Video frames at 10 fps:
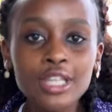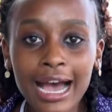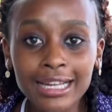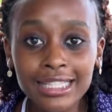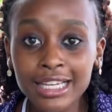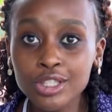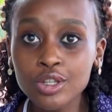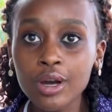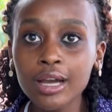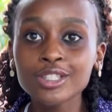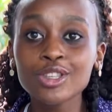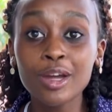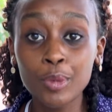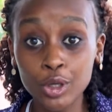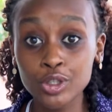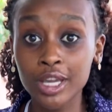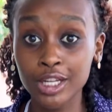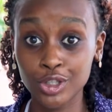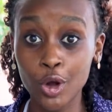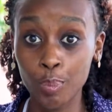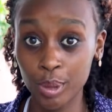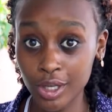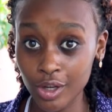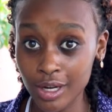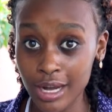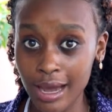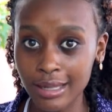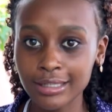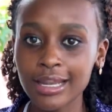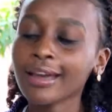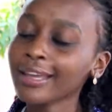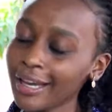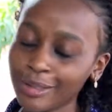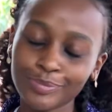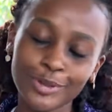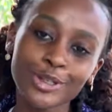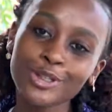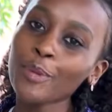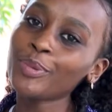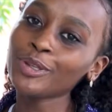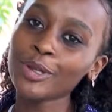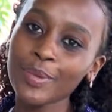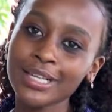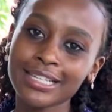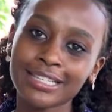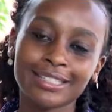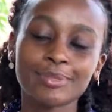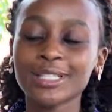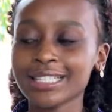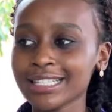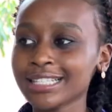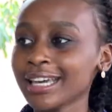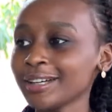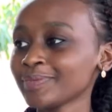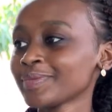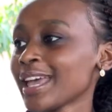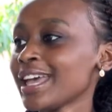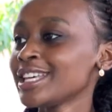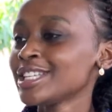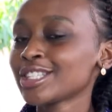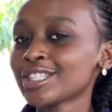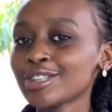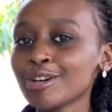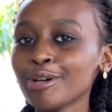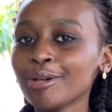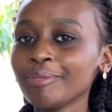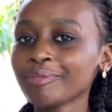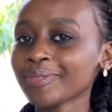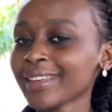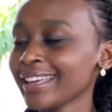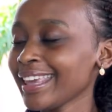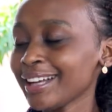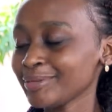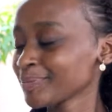uh, TikTok. So we also get your opinion and yeah, because your opinion matter, matters, yeah. So yeah,